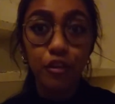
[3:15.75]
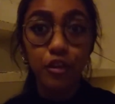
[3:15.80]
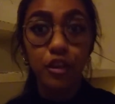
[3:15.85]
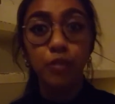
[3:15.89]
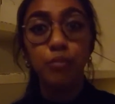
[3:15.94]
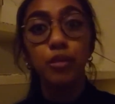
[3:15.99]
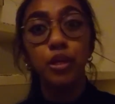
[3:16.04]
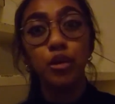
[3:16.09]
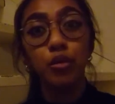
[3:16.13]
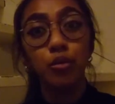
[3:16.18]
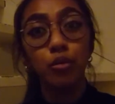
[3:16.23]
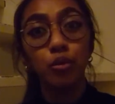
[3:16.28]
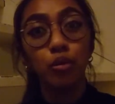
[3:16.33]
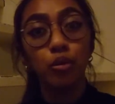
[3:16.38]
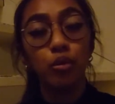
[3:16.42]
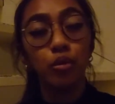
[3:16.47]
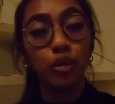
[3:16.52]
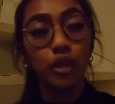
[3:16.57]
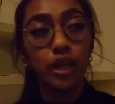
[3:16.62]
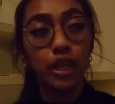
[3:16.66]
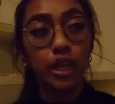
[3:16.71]
big
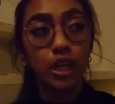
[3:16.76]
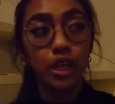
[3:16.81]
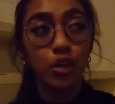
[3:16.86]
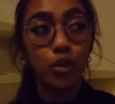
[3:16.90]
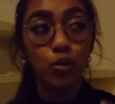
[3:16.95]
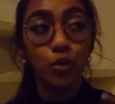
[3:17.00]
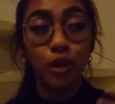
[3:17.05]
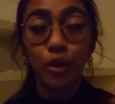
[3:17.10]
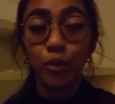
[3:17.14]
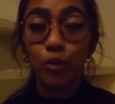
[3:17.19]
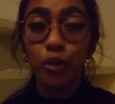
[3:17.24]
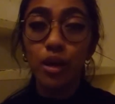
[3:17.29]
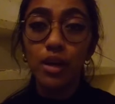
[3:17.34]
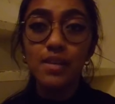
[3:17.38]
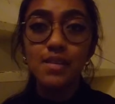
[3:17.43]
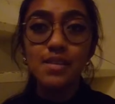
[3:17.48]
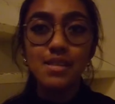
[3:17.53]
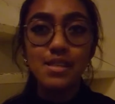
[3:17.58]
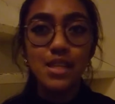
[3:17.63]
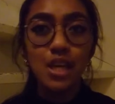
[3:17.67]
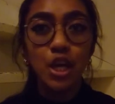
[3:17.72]
role in who I
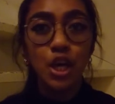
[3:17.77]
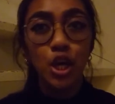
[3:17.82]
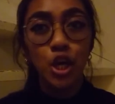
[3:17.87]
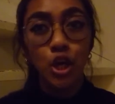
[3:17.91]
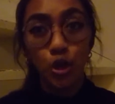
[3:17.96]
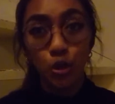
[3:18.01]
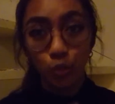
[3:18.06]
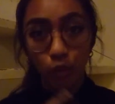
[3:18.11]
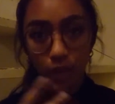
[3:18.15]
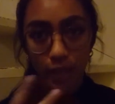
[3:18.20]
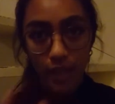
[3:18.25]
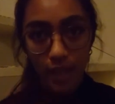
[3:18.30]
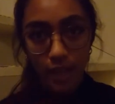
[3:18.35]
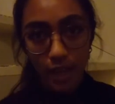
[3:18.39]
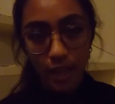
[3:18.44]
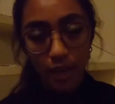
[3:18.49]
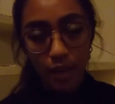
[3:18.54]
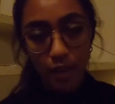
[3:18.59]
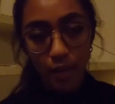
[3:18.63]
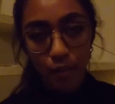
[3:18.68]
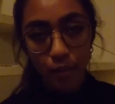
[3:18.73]
was, who I
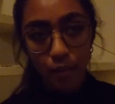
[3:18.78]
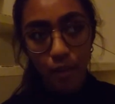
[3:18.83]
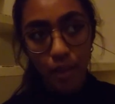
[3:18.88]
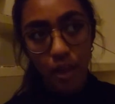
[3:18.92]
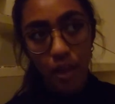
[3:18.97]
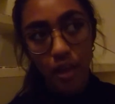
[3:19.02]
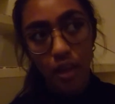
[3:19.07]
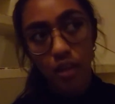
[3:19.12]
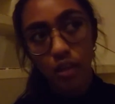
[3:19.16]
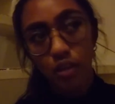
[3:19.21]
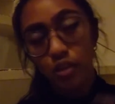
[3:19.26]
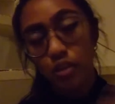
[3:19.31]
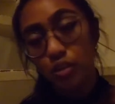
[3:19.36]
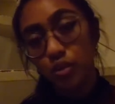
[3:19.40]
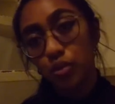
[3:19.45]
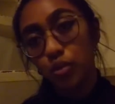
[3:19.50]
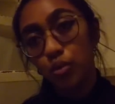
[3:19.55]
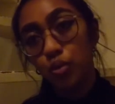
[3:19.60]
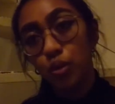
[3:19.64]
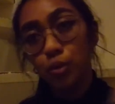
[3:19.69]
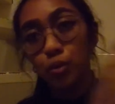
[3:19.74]
am, and
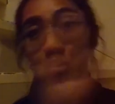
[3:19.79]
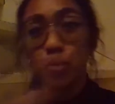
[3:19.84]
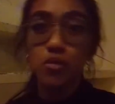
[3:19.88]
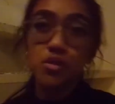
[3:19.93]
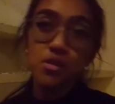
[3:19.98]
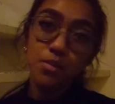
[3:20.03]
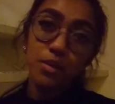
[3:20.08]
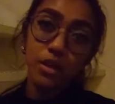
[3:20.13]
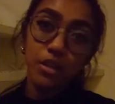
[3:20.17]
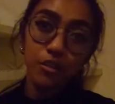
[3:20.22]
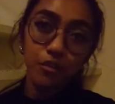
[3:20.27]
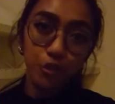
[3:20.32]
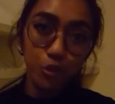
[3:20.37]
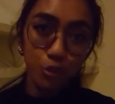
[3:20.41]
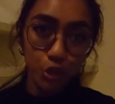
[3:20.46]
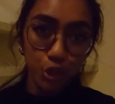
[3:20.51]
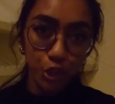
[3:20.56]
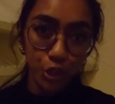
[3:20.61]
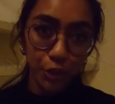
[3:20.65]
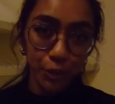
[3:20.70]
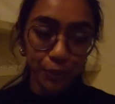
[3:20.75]
who I'm going to be in the
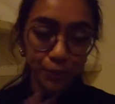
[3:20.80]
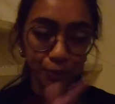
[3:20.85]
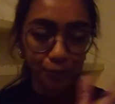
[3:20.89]
future.